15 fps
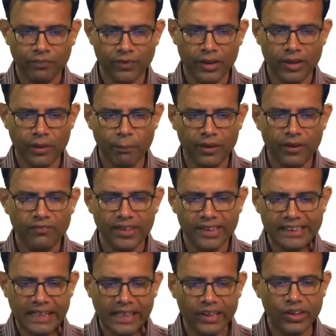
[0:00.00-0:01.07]
in the
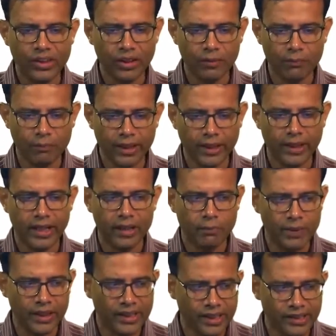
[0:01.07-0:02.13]
previous lecture, but let
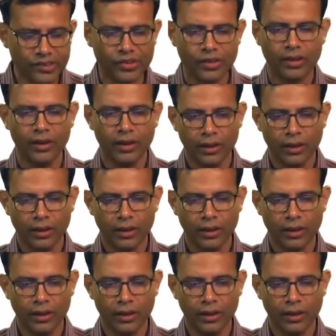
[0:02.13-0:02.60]
me just